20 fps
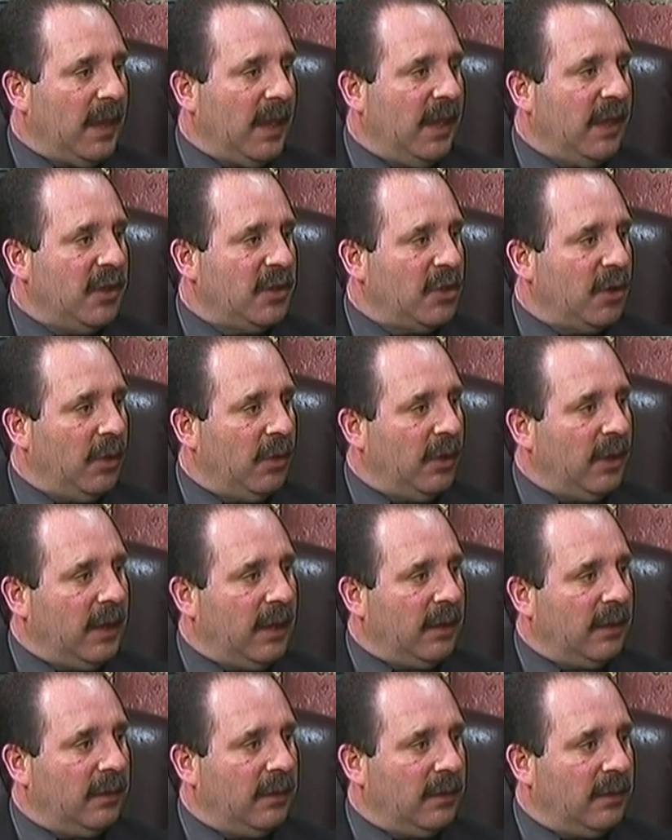easier
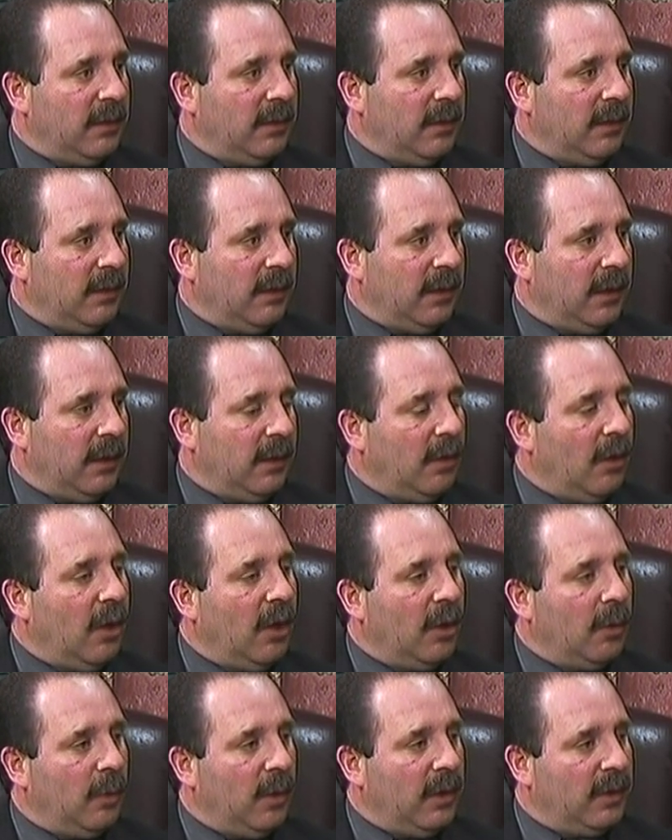to get
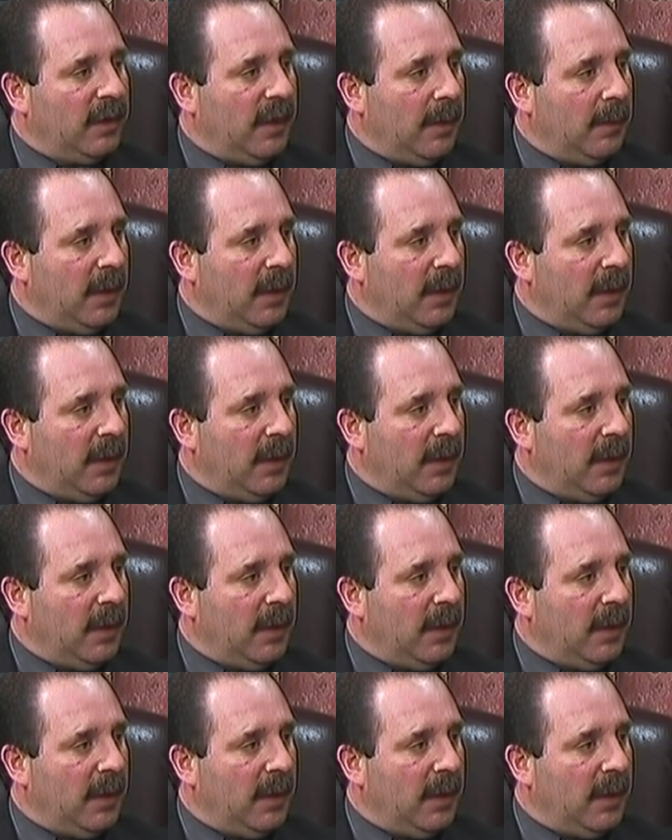along with.